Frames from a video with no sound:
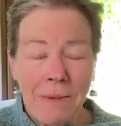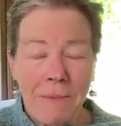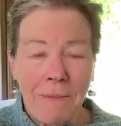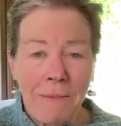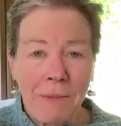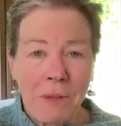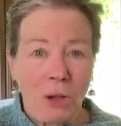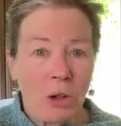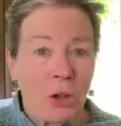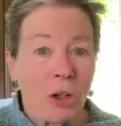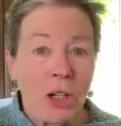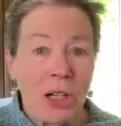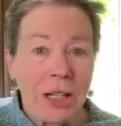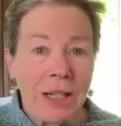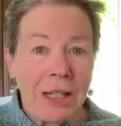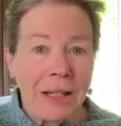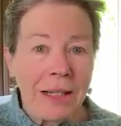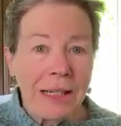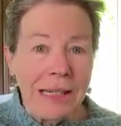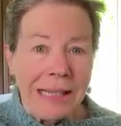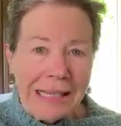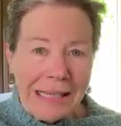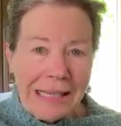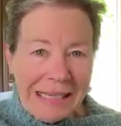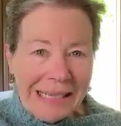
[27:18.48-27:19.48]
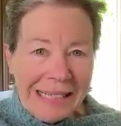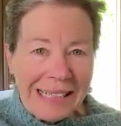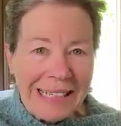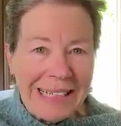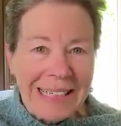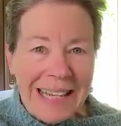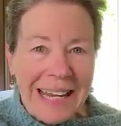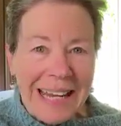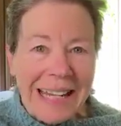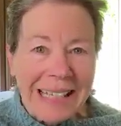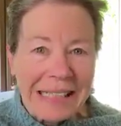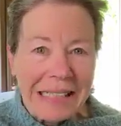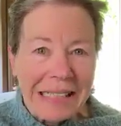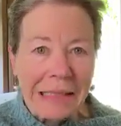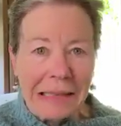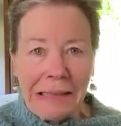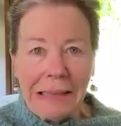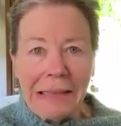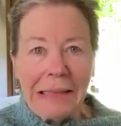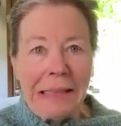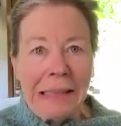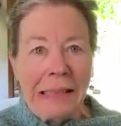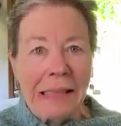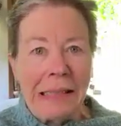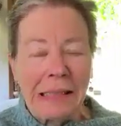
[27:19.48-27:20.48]
learning
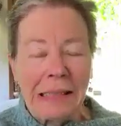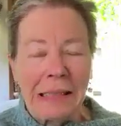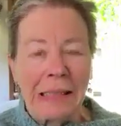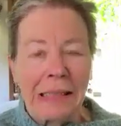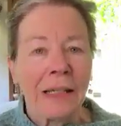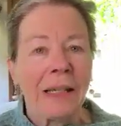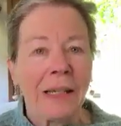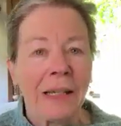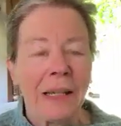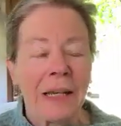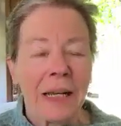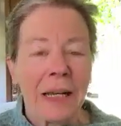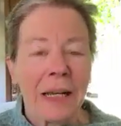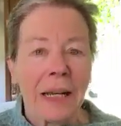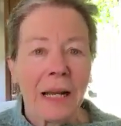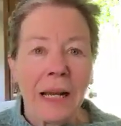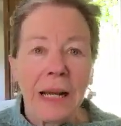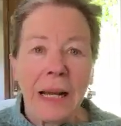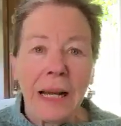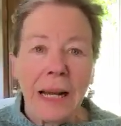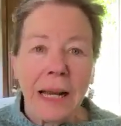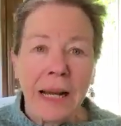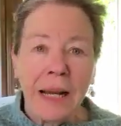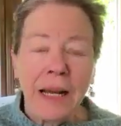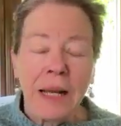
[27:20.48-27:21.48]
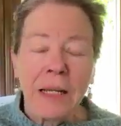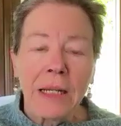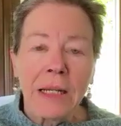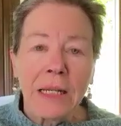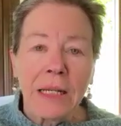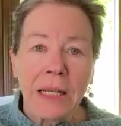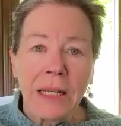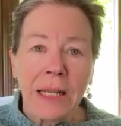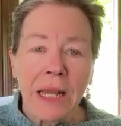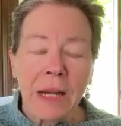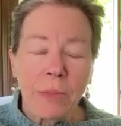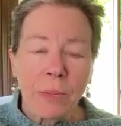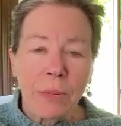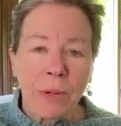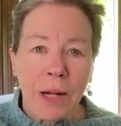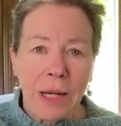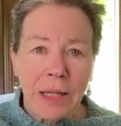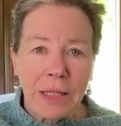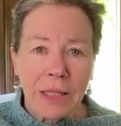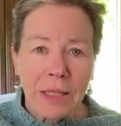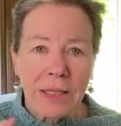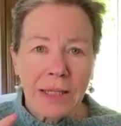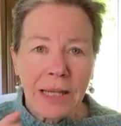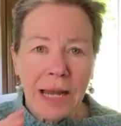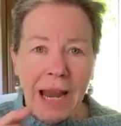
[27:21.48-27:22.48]
Italian. Eek. And in that
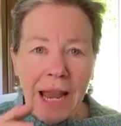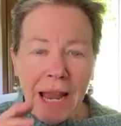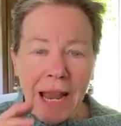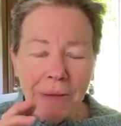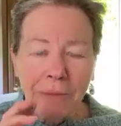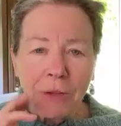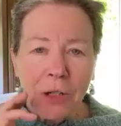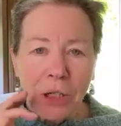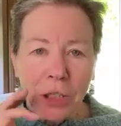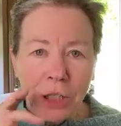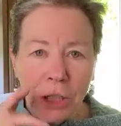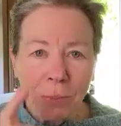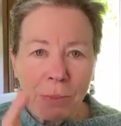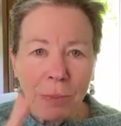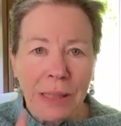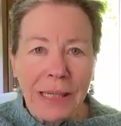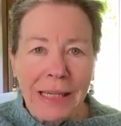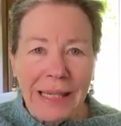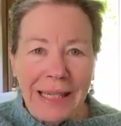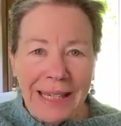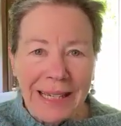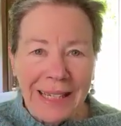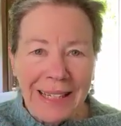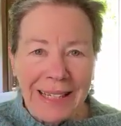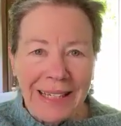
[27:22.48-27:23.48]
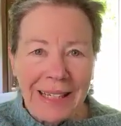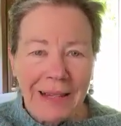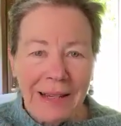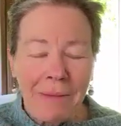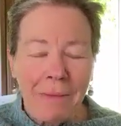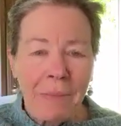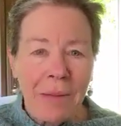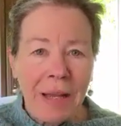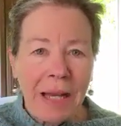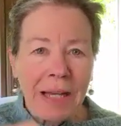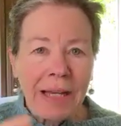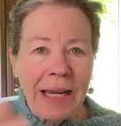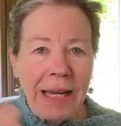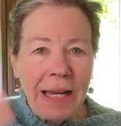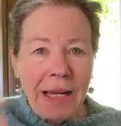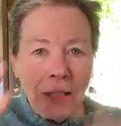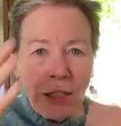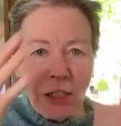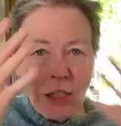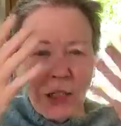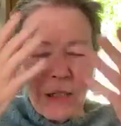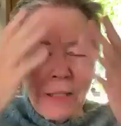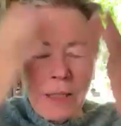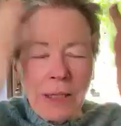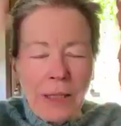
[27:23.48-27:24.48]
process, I have to speak it. I can't
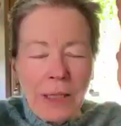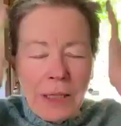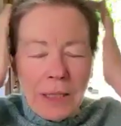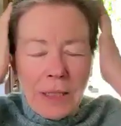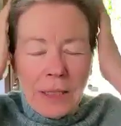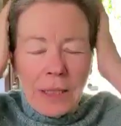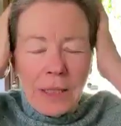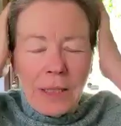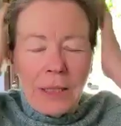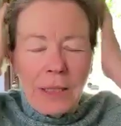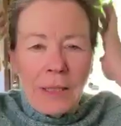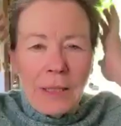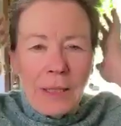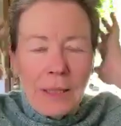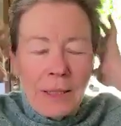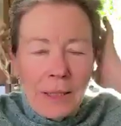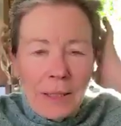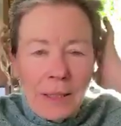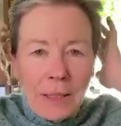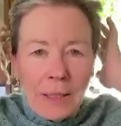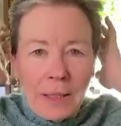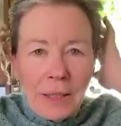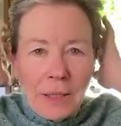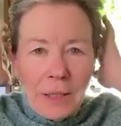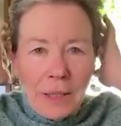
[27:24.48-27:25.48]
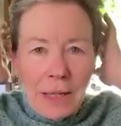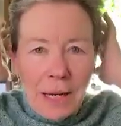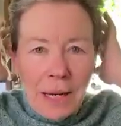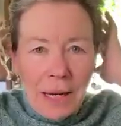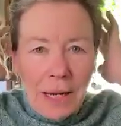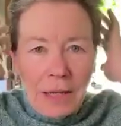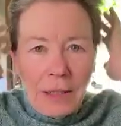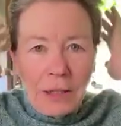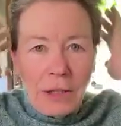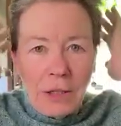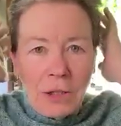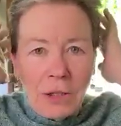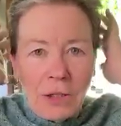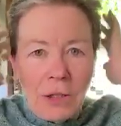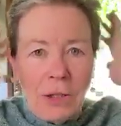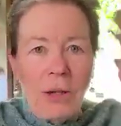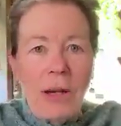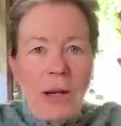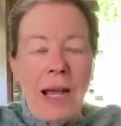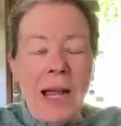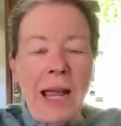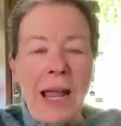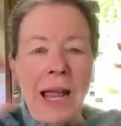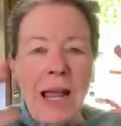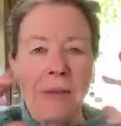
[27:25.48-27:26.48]
just listen and
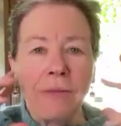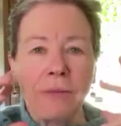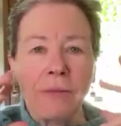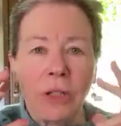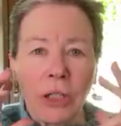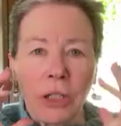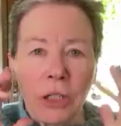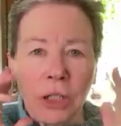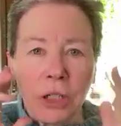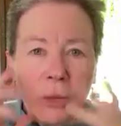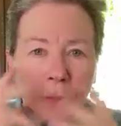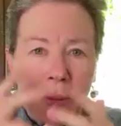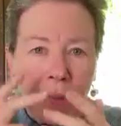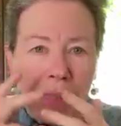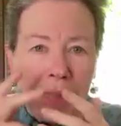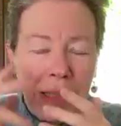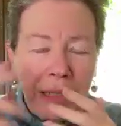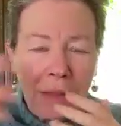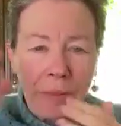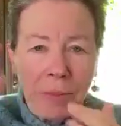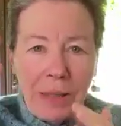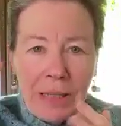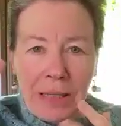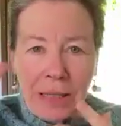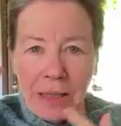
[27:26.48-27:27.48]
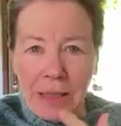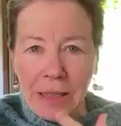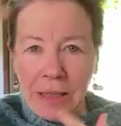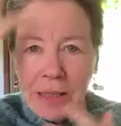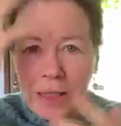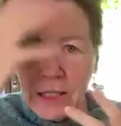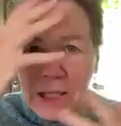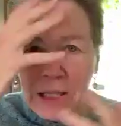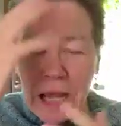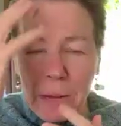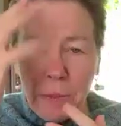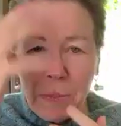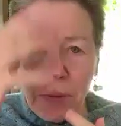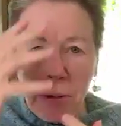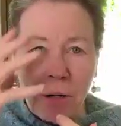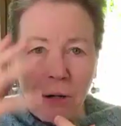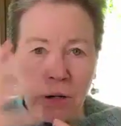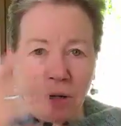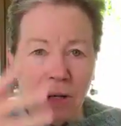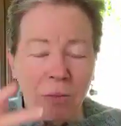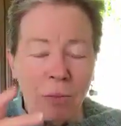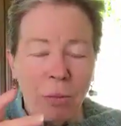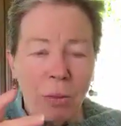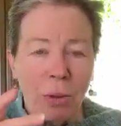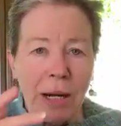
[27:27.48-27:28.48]
learn. I have to speak it because it's that
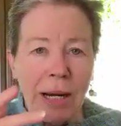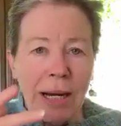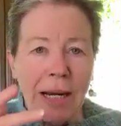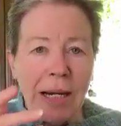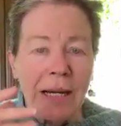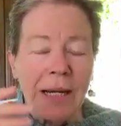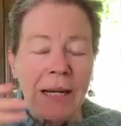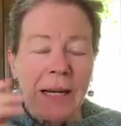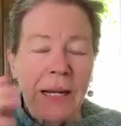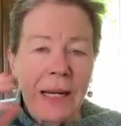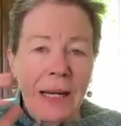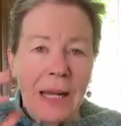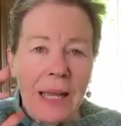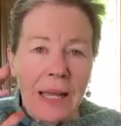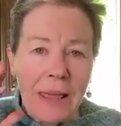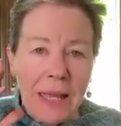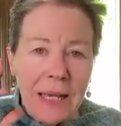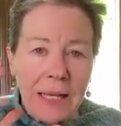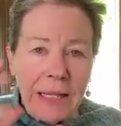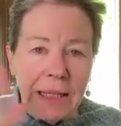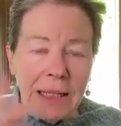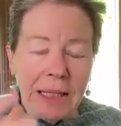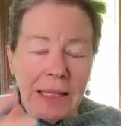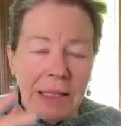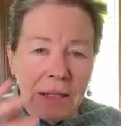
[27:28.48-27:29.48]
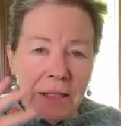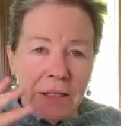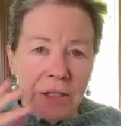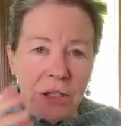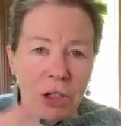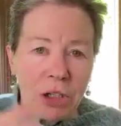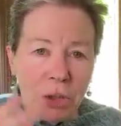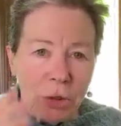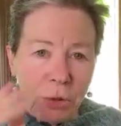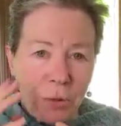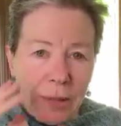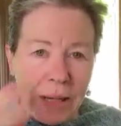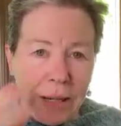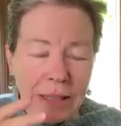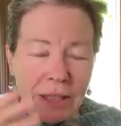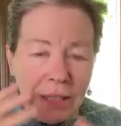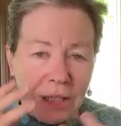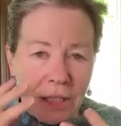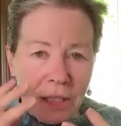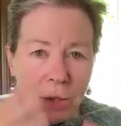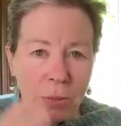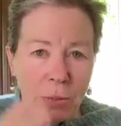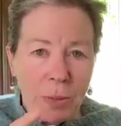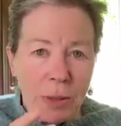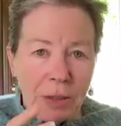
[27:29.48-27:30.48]
part of the brain that needs the direct
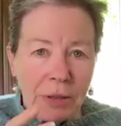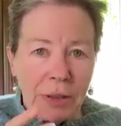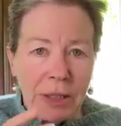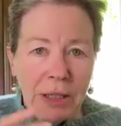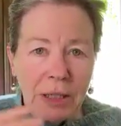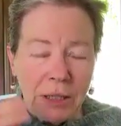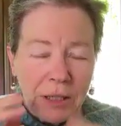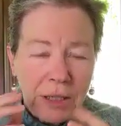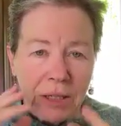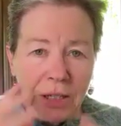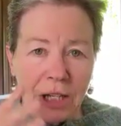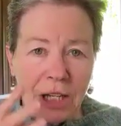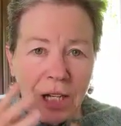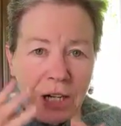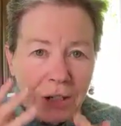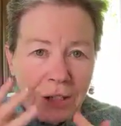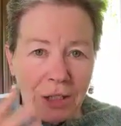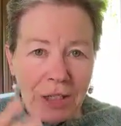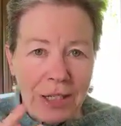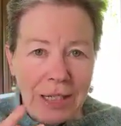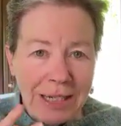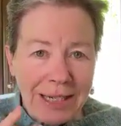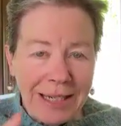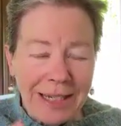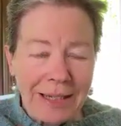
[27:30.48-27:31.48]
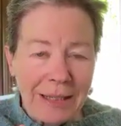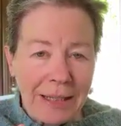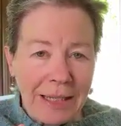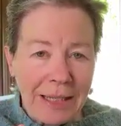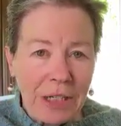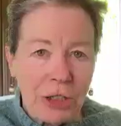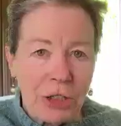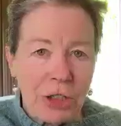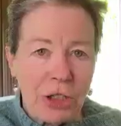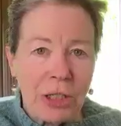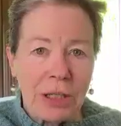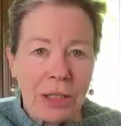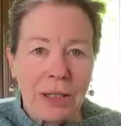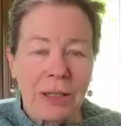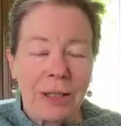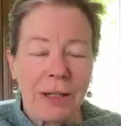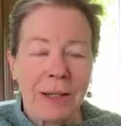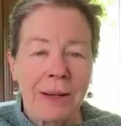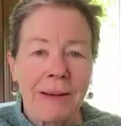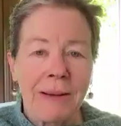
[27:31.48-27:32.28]
experience and the articulation.